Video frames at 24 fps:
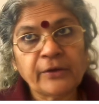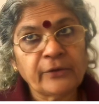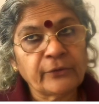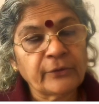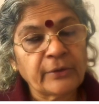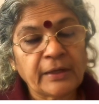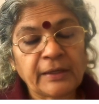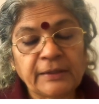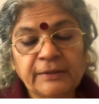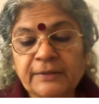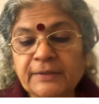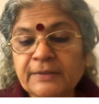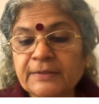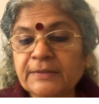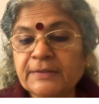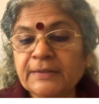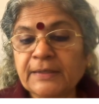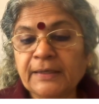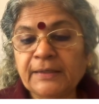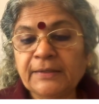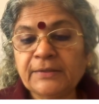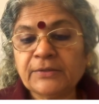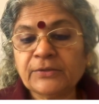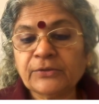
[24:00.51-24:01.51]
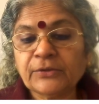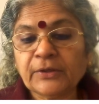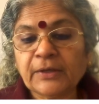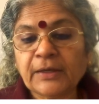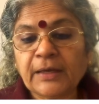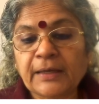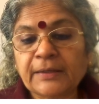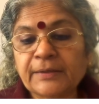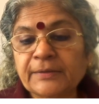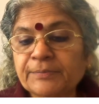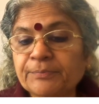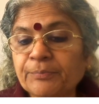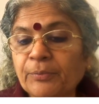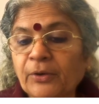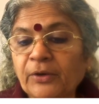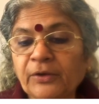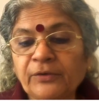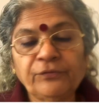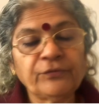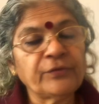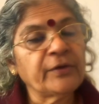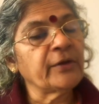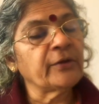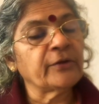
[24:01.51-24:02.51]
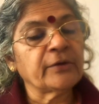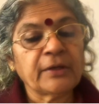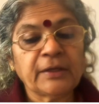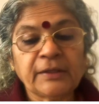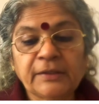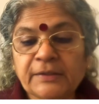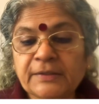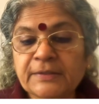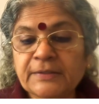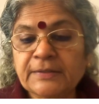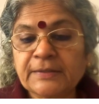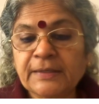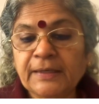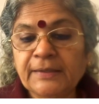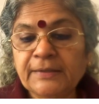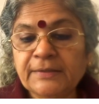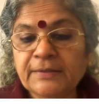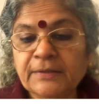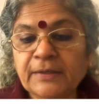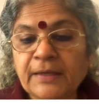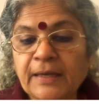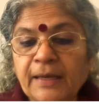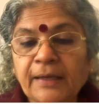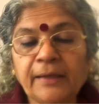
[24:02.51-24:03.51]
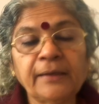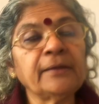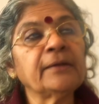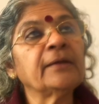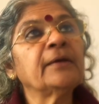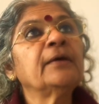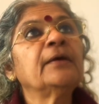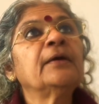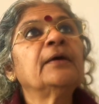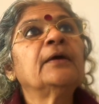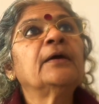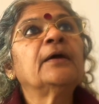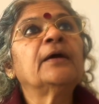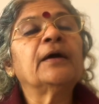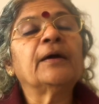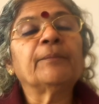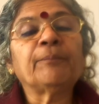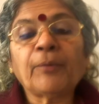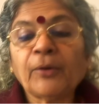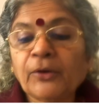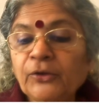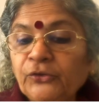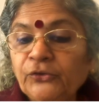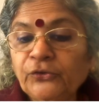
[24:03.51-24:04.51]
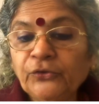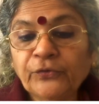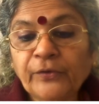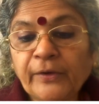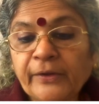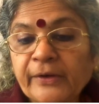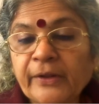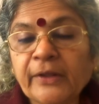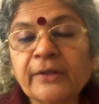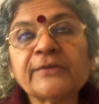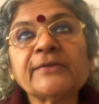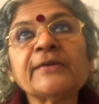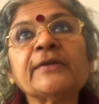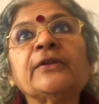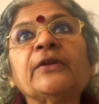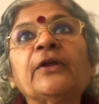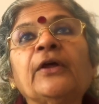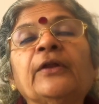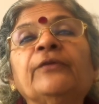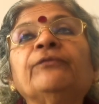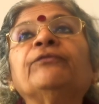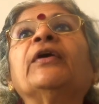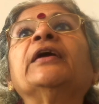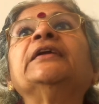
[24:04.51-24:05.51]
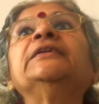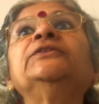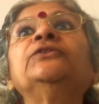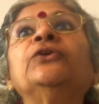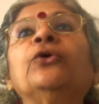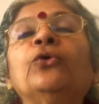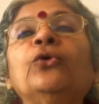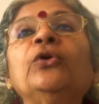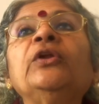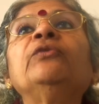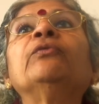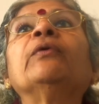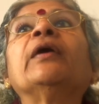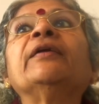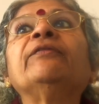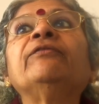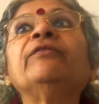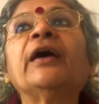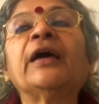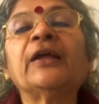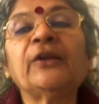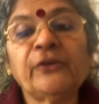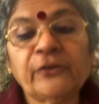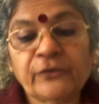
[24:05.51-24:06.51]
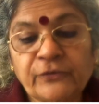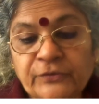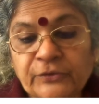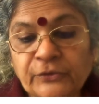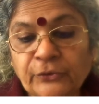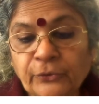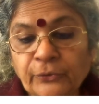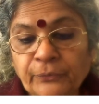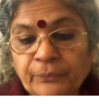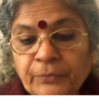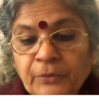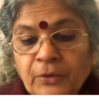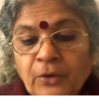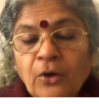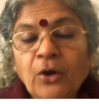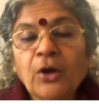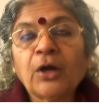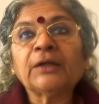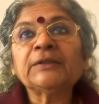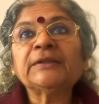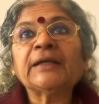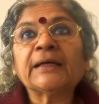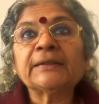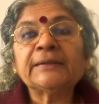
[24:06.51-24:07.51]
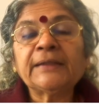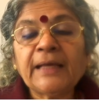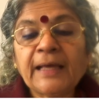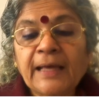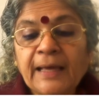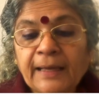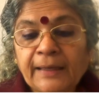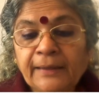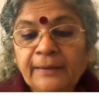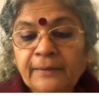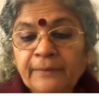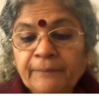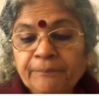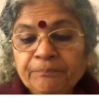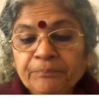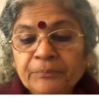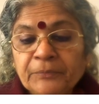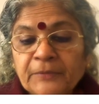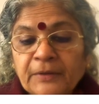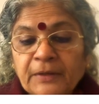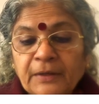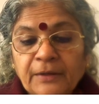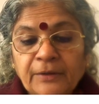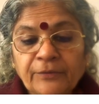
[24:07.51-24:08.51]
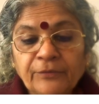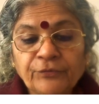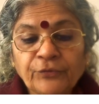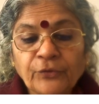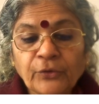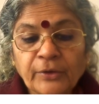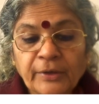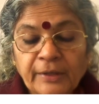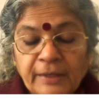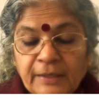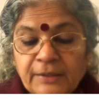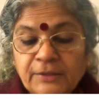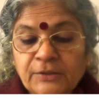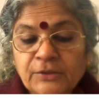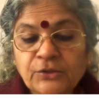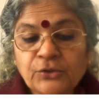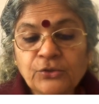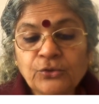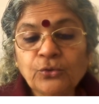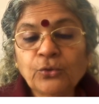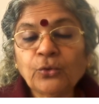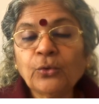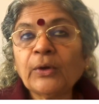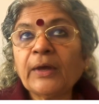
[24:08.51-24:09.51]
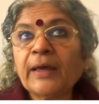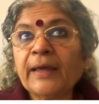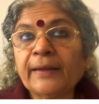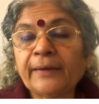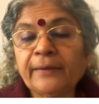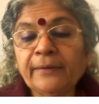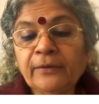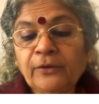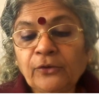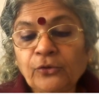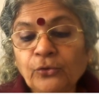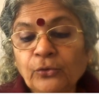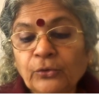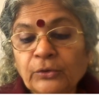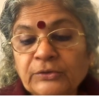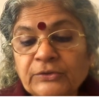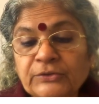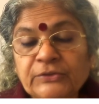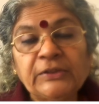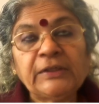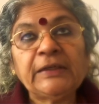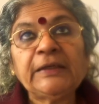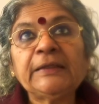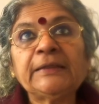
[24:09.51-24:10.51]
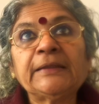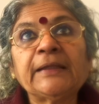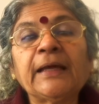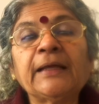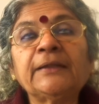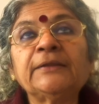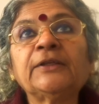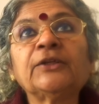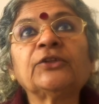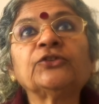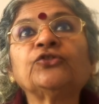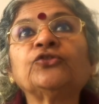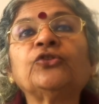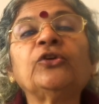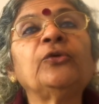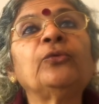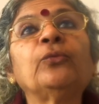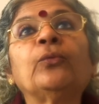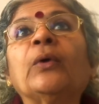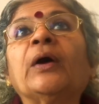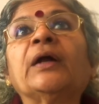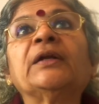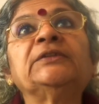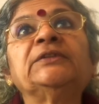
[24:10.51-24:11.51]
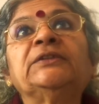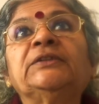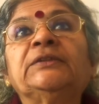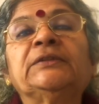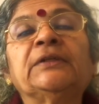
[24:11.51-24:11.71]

on either sides, okay, and 0.5 on either sides, and 0.25 and only one value of 0. On the other hand, for x2n, you will see that there is only one.